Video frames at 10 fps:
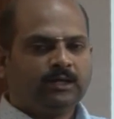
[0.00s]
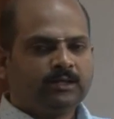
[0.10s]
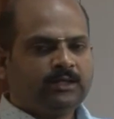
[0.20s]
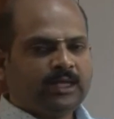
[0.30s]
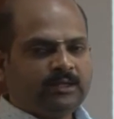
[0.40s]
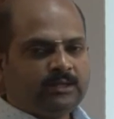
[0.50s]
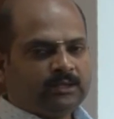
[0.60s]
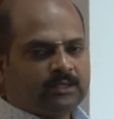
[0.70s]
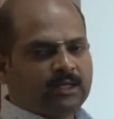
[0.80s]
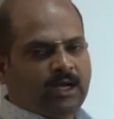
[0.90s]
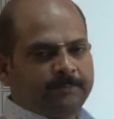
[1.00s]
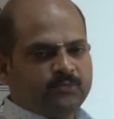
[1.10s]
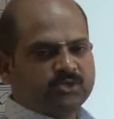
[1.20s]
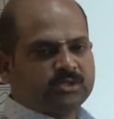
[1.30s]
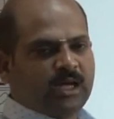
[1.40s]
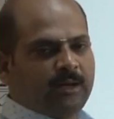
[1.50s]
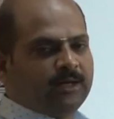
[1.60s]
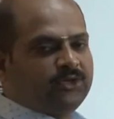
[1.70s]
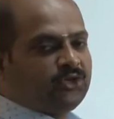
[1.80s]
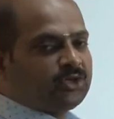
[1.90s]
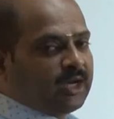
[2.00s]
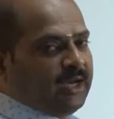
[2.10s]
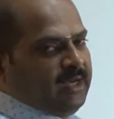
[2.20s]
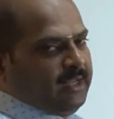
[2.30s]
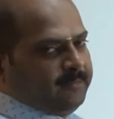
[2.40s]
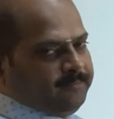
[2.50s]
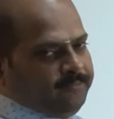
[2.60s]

Then comes the training.